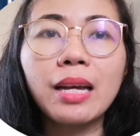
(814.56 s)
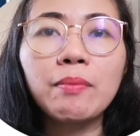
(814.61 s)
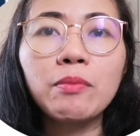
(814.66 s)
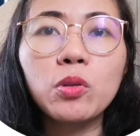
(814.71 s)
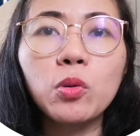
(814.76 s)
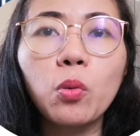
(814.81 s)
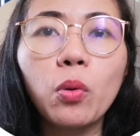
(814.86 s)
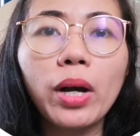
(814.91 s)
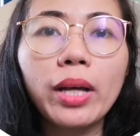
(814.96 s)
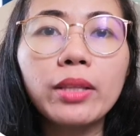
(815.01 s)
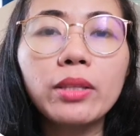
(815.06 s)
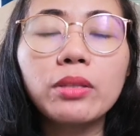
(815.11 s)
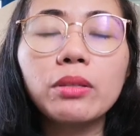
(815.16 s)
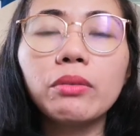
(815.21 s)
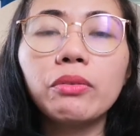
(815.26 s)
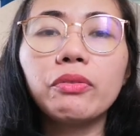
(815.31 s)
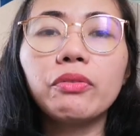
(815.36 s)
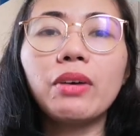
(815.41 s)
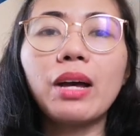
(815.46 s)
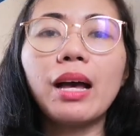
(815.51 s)
items
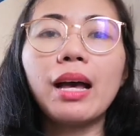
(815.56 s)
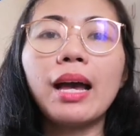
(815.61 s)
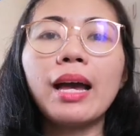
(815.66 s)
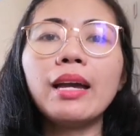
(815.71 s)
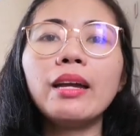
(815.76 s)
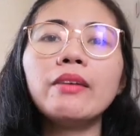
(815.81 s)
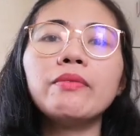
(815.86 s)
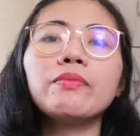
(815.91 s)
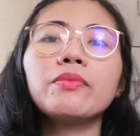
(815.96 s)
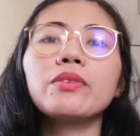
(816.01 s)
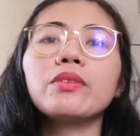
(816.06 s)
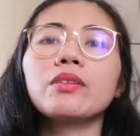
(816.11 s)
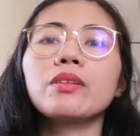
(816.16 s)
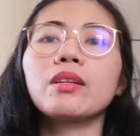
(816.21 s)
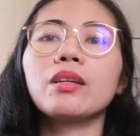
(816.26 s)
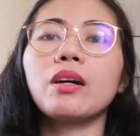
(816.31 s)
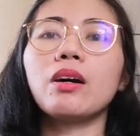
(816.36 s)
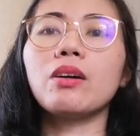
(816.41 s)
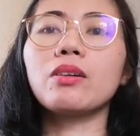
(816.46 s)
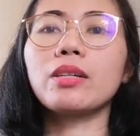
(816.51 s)
1 to
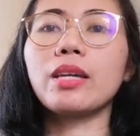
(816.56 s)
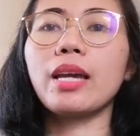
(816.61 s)
5.